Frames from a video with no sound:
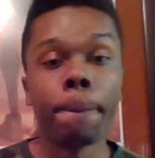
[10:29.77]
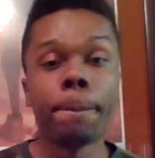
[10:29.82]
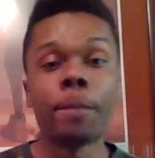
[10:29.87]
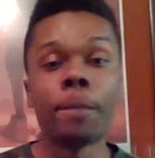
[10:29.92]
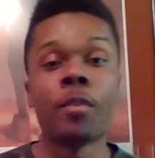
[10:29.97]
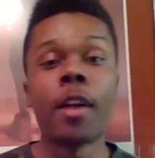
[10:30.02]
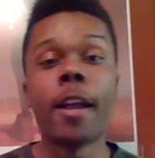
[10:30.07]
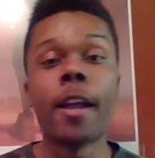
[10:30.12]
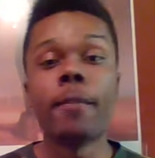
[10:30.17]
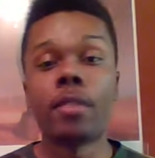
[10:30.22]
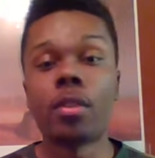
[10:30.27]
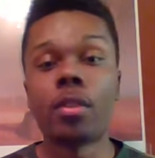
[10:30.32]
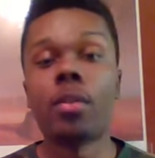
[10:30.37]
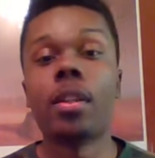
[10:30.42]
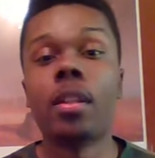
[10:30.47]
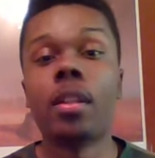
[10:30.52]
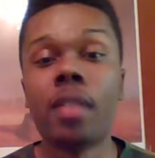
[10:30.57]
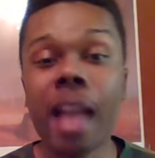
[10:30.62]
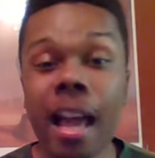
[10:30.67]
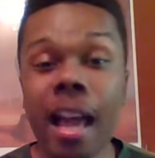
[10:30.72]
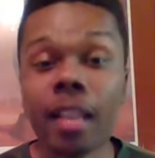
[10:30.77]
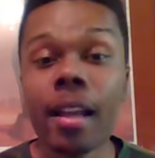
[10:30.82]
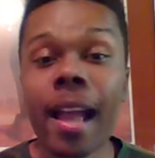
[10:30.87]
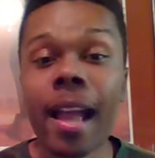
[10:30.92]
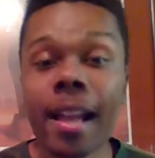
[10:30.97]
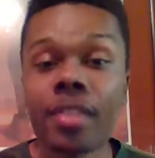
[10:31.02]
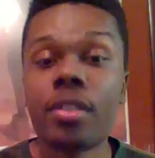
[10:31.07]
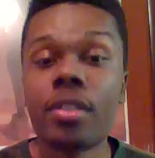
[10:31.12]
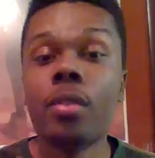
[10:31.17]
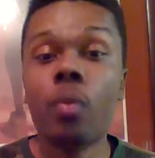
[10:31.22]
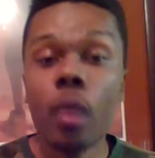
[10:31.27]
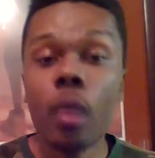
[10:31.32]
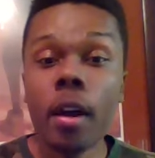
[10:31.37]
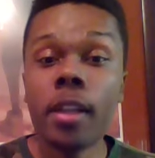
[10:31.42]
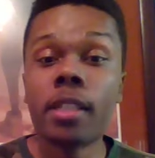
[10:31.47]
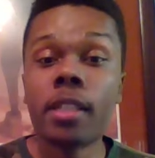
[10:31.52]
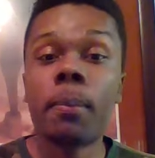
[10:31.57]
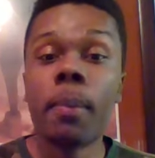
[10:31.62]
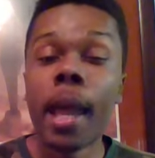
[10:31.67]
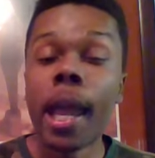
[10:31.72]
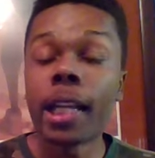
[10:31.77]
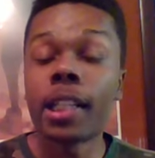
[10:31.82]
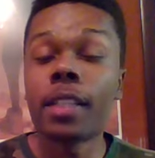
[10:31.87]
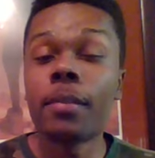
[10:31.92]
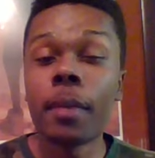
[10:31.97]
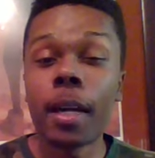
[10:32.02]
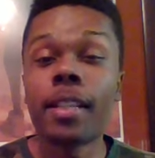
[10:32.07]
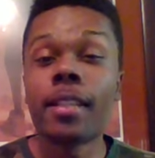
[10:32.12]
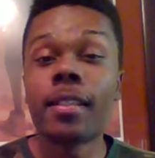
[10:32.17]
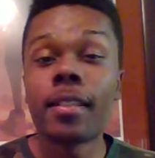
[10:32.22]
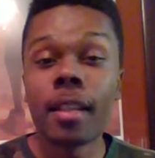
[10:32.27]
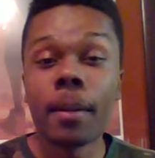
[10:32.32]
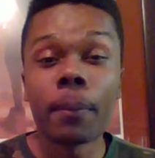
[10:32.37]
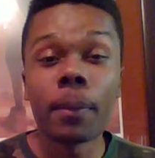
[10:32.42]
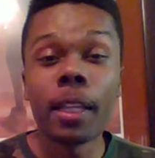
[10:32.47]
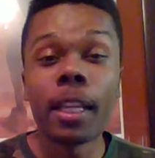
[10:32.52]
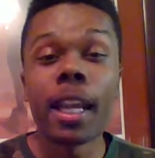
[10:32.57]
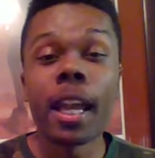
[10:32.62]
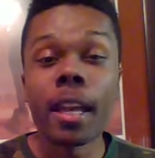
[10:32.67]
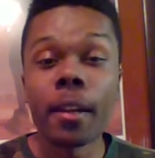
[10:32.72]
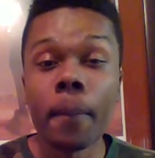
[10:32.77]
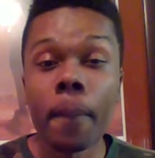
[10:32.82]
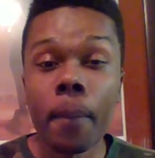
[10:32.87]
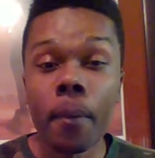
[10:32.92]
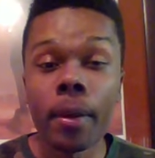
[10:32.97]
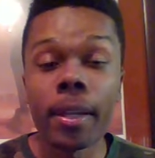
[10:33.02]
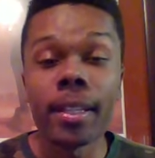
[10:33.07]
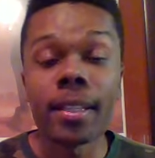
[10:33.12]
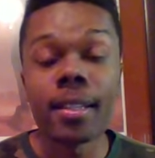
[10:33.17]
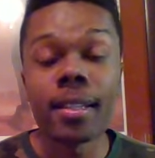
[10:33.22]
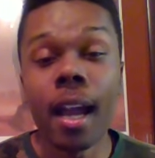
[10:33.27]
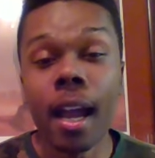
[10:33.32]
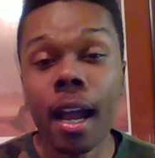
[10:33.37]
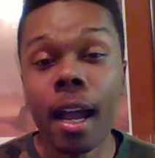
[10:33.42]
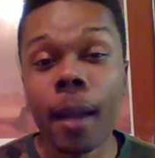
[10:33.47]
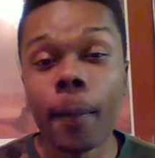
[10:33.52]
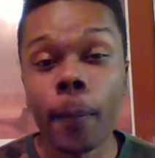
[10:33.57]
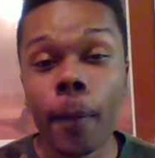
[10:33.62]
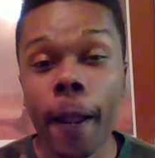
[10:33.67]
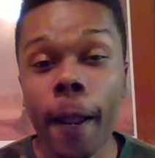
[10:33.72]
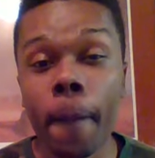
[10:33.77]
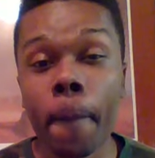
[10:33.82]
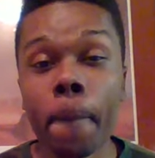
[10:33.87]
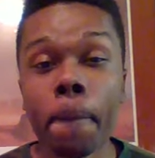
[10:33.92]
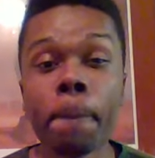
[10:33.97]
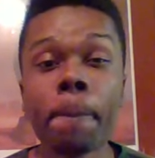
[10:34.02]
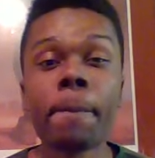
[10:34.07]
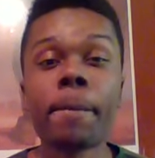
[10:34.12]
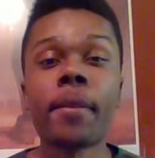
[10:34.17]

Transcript: right? So the dollar actually was backed by something at a point in time, right?